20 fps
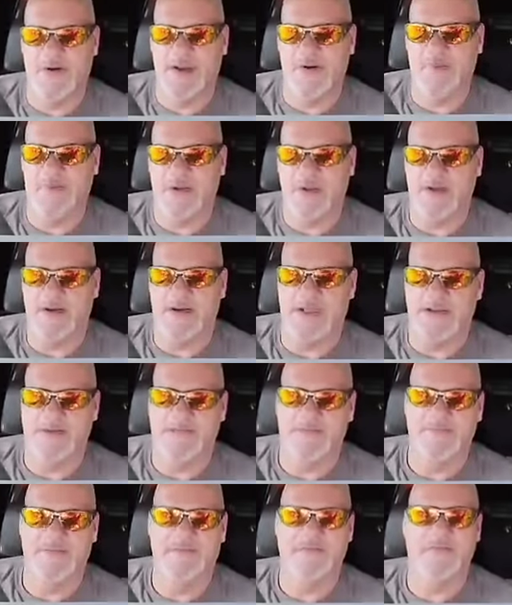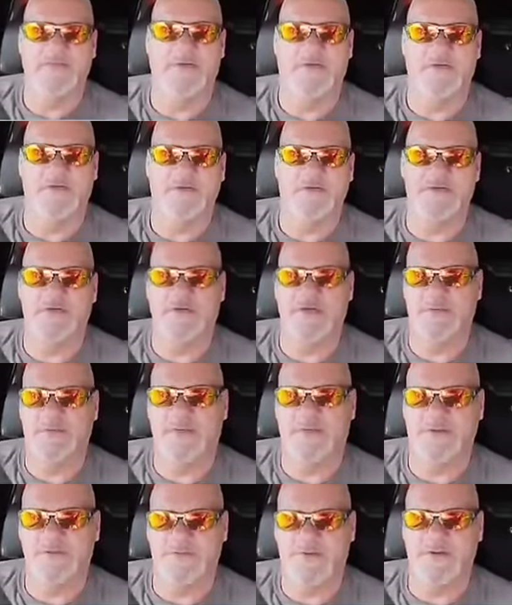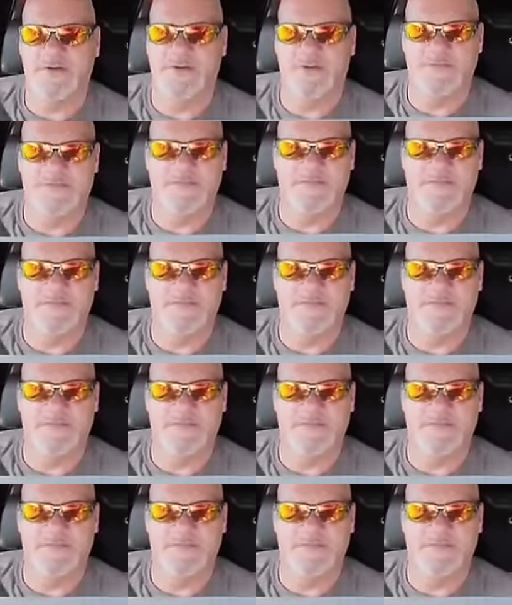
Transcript: I'd probably leave RV Transport for good.